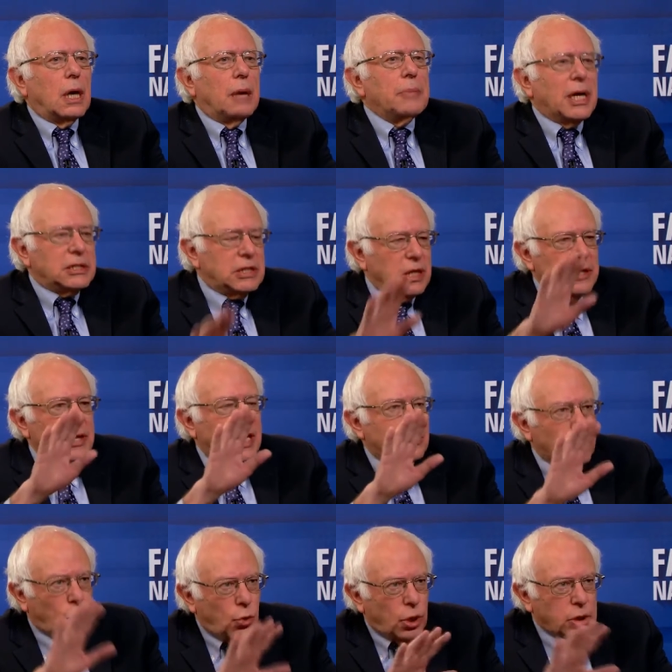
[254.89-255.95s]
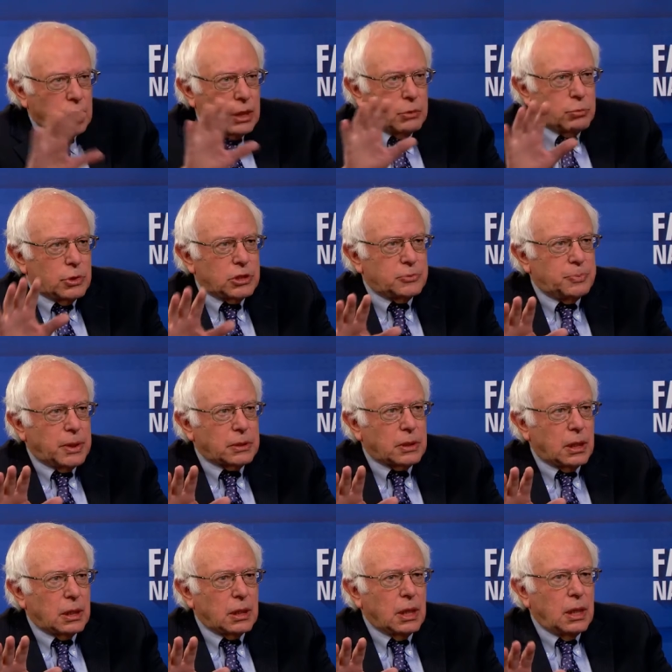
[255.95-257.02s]
I'm not saying that's all it was built
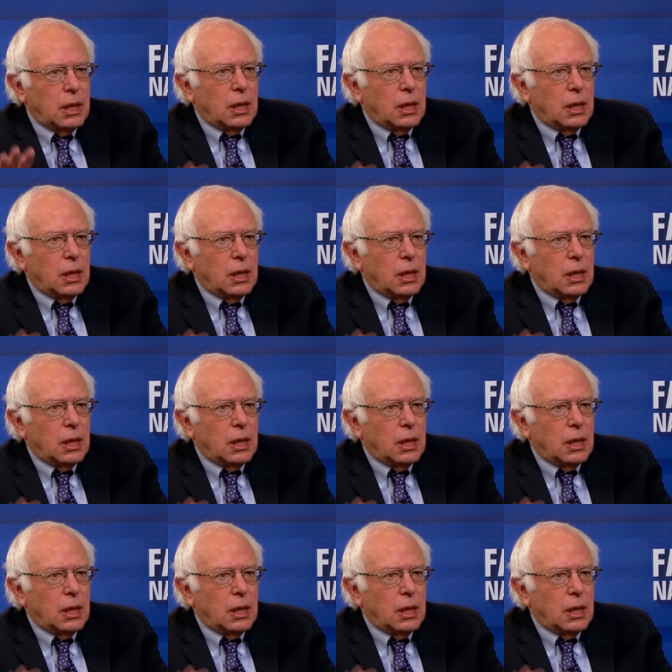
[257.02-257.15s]
on,